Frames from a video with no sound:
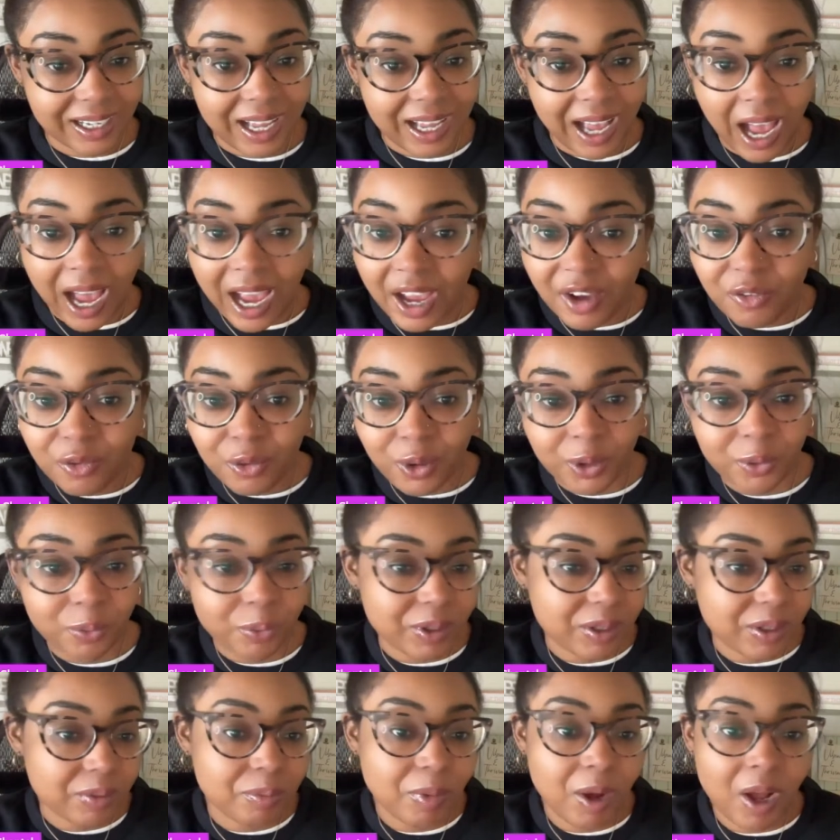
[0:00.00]
I have worked
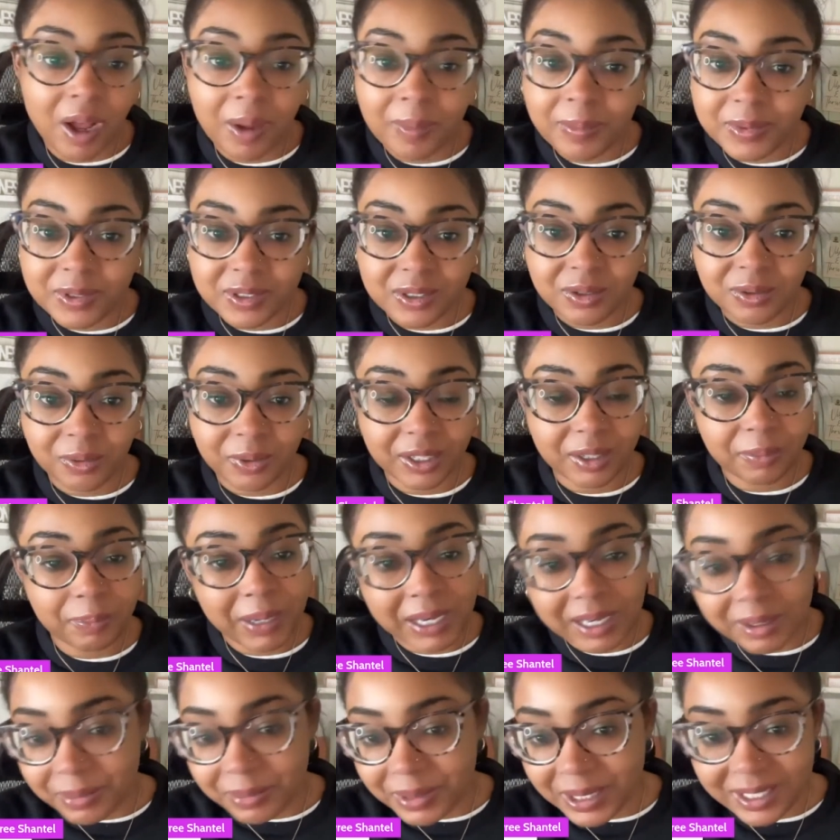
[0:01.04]
with moms with
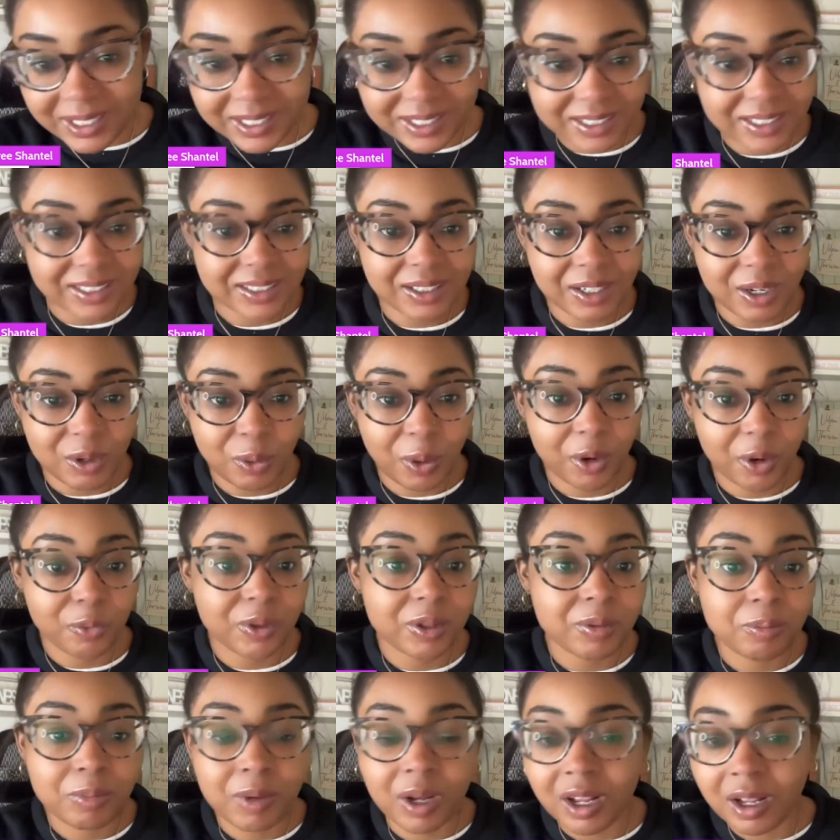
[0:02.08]
babies, worked
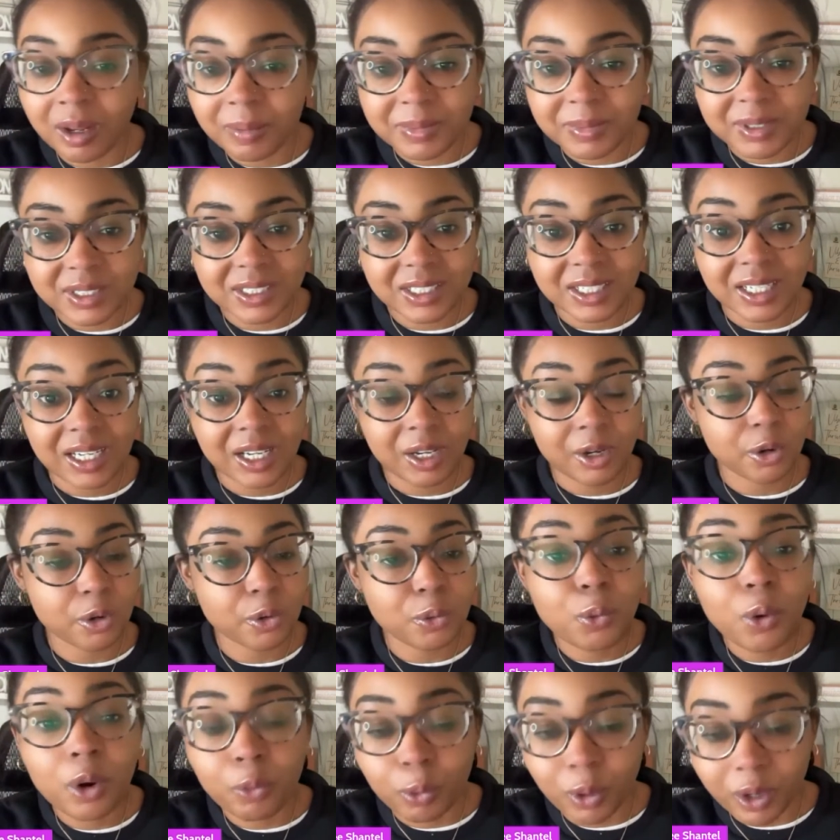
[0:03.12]
with moms
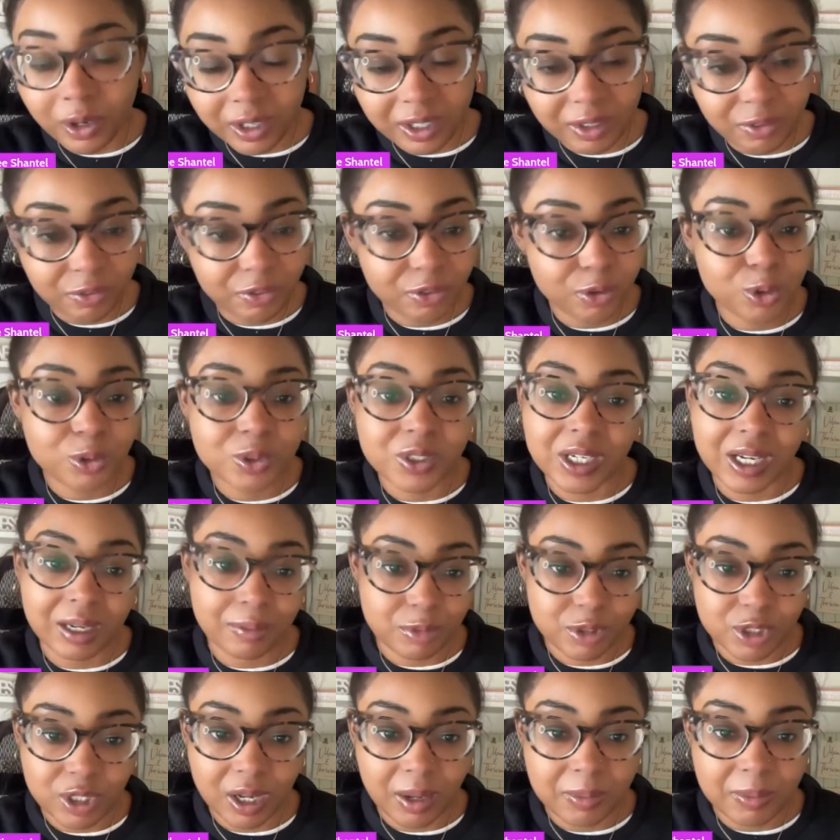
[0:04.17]
who are working full-time
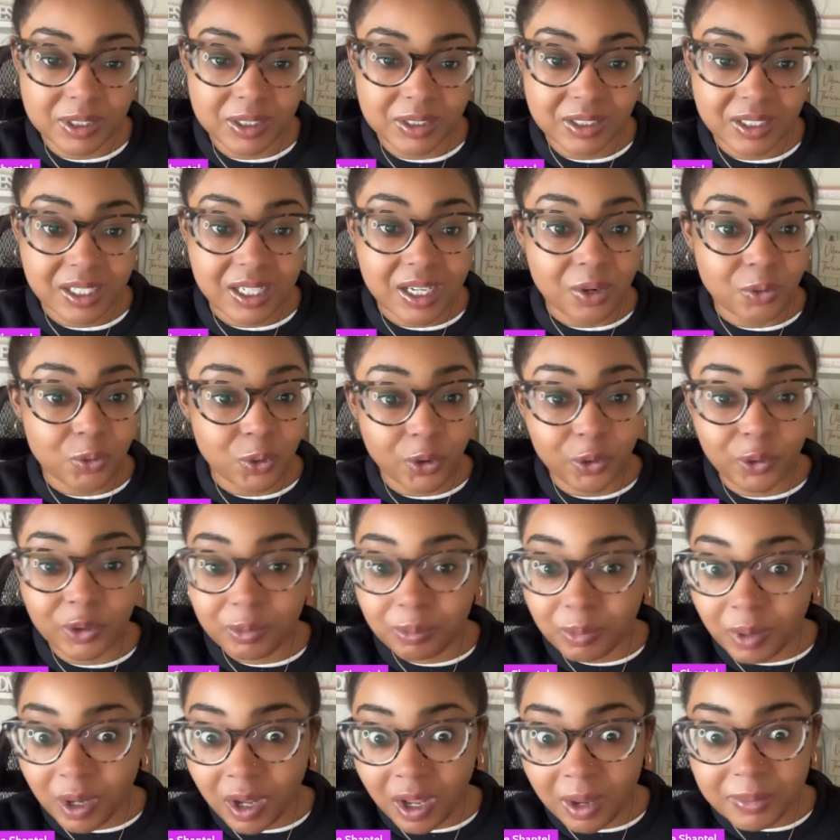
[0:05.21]
jobs, work with
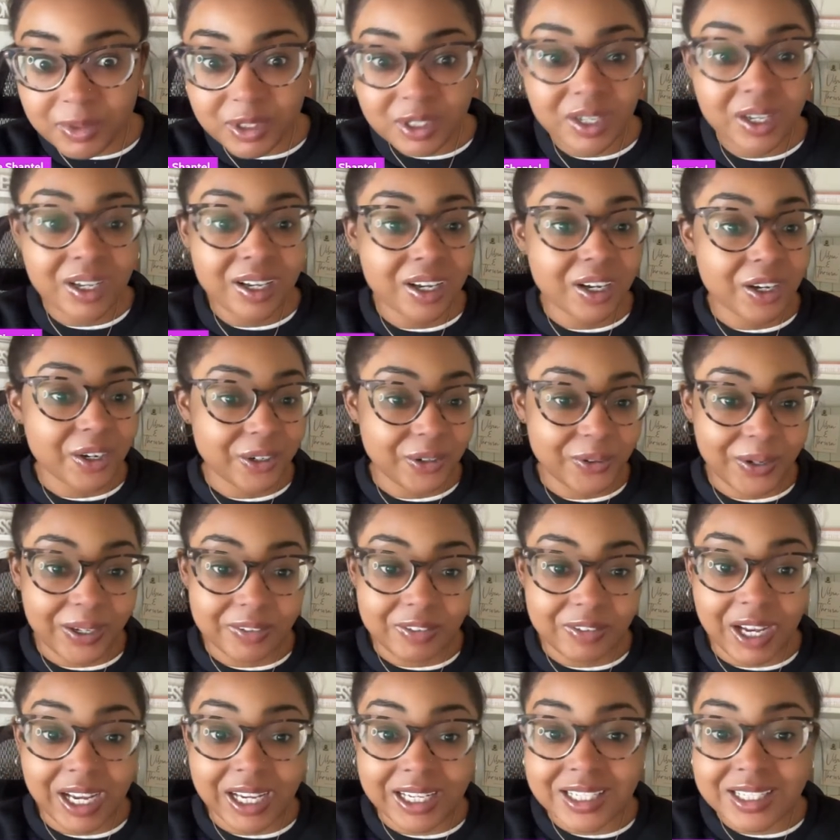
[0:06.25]
moms who have
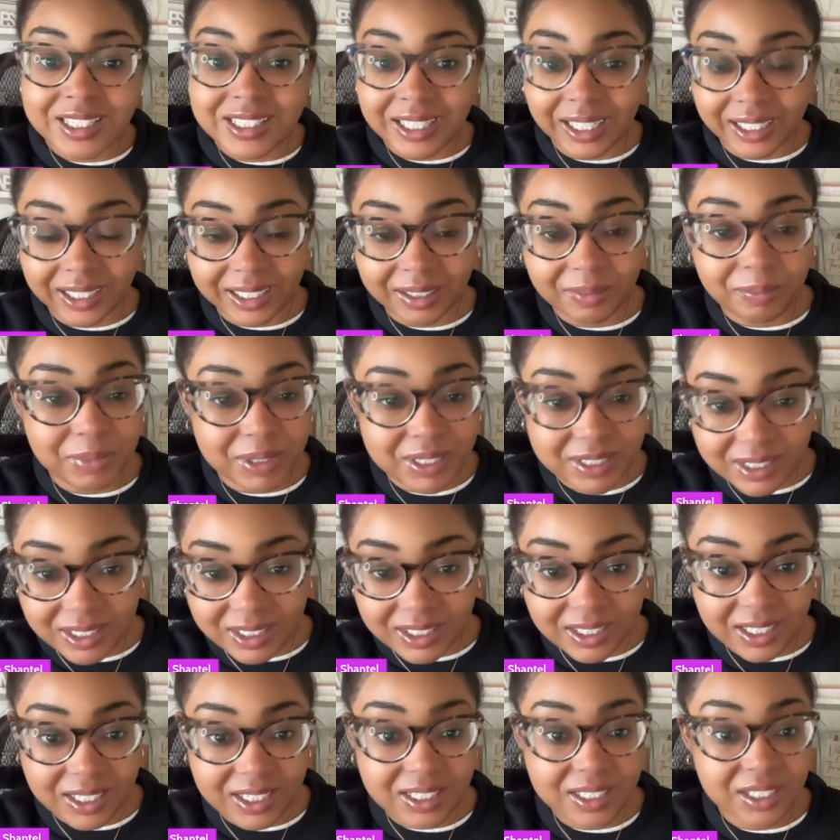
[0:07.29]
had second
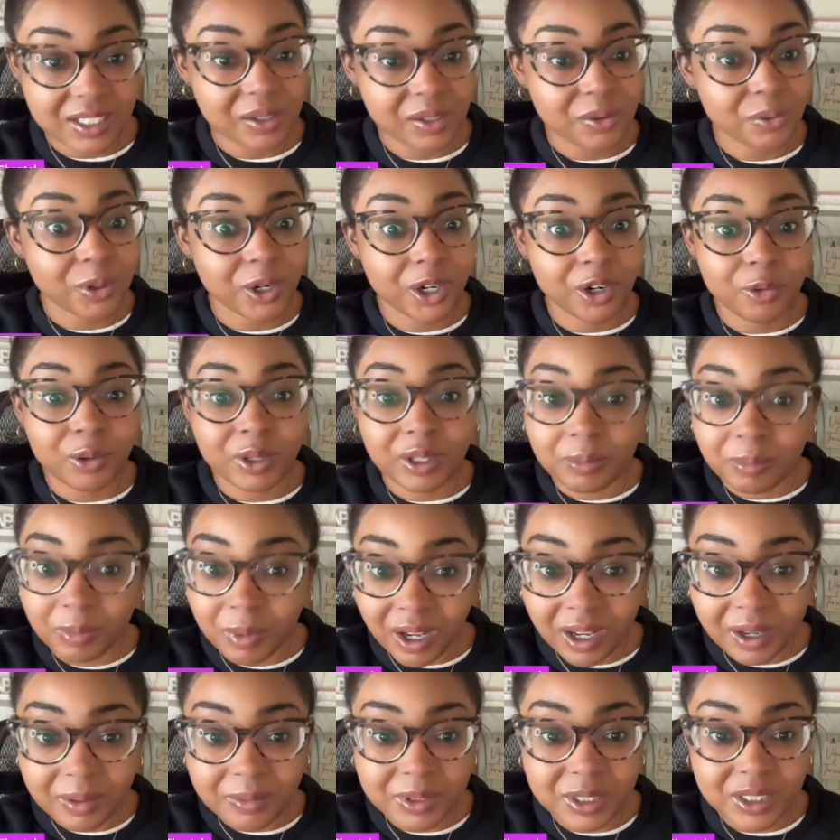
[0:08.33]
businesses, work with
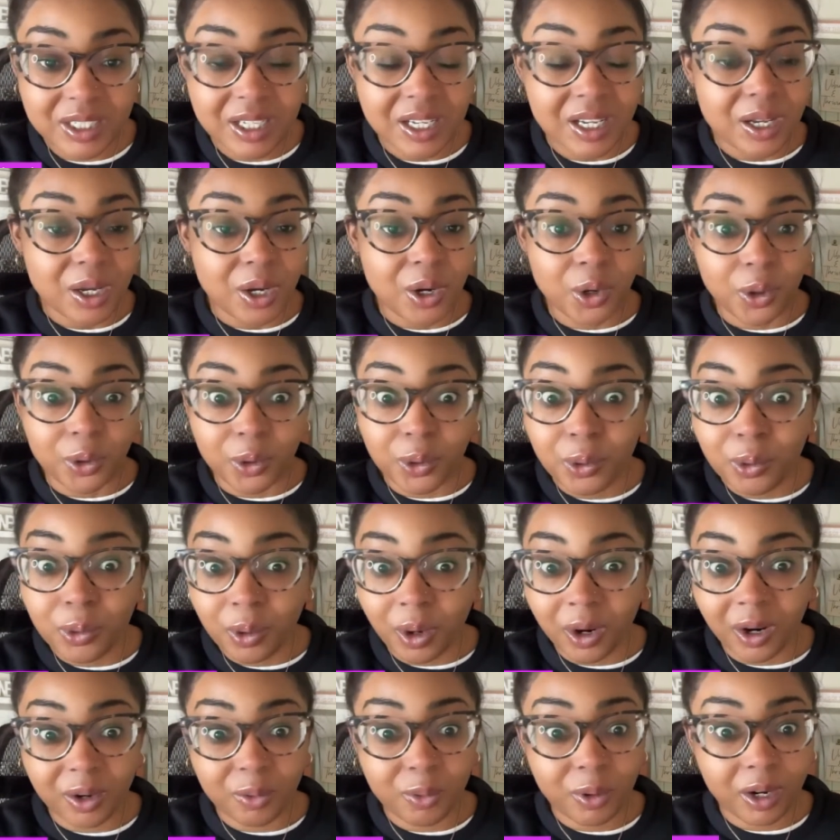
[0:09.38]
moms who
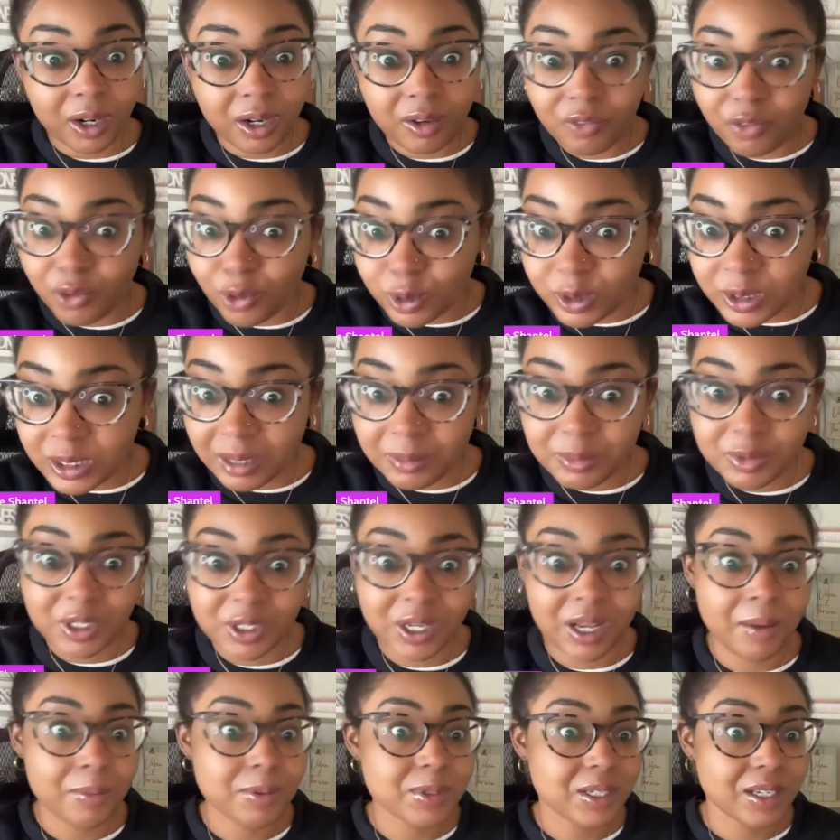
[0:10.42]
are working full-time
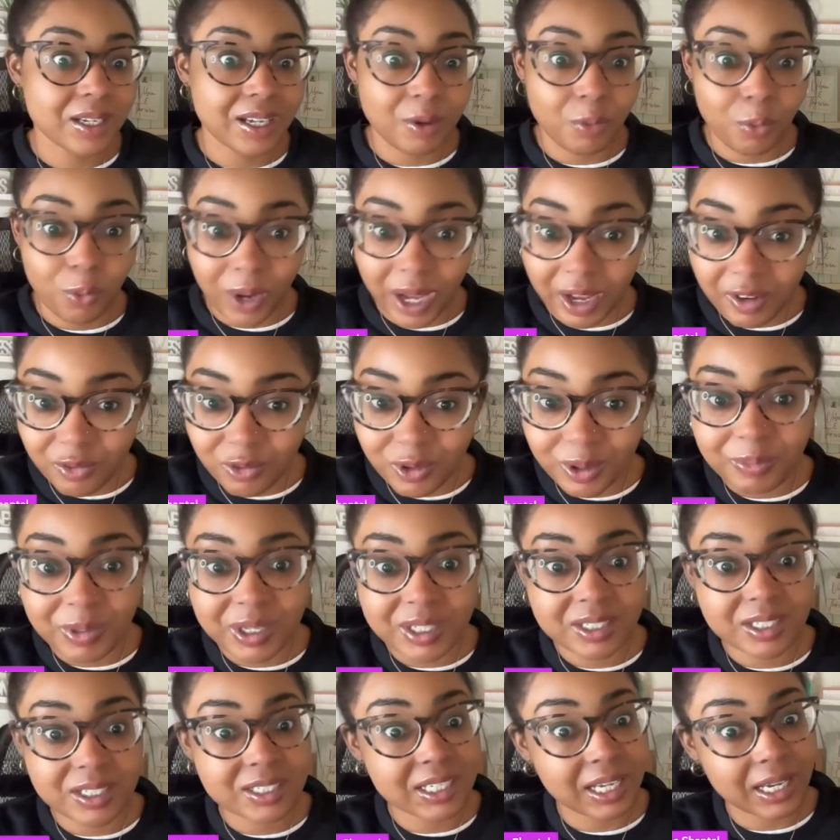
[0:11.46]
jobs, have one
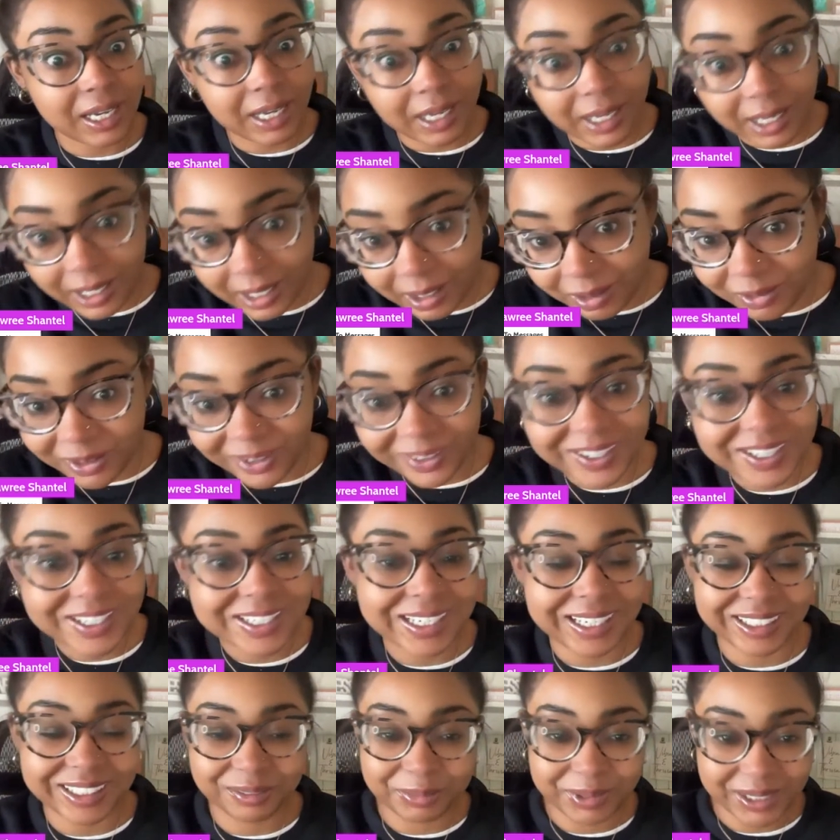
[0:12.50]
business and work a
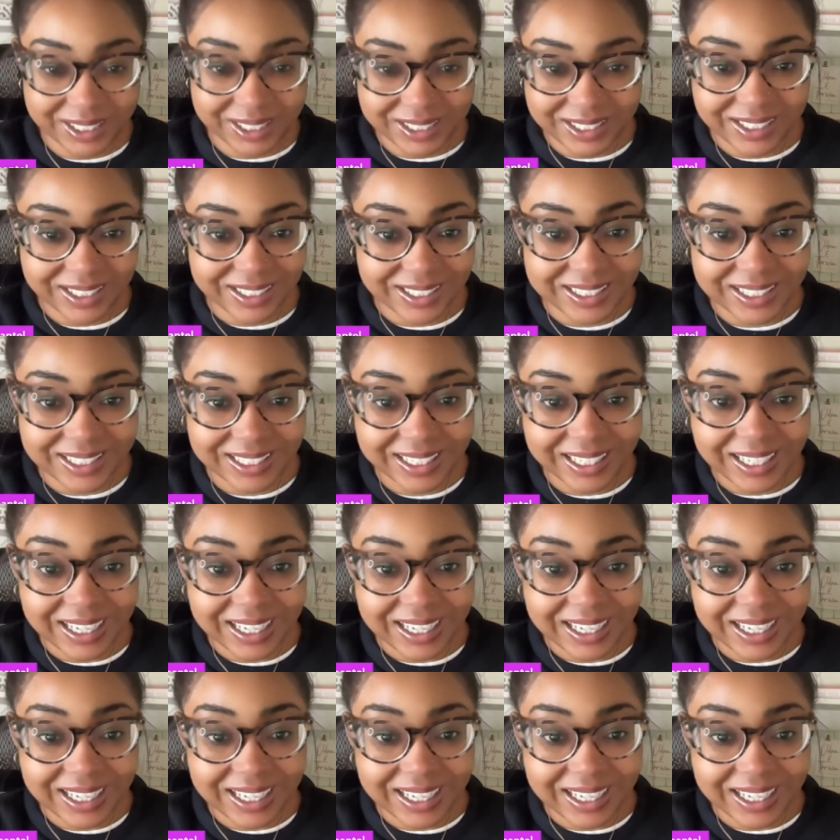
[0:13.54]
second business.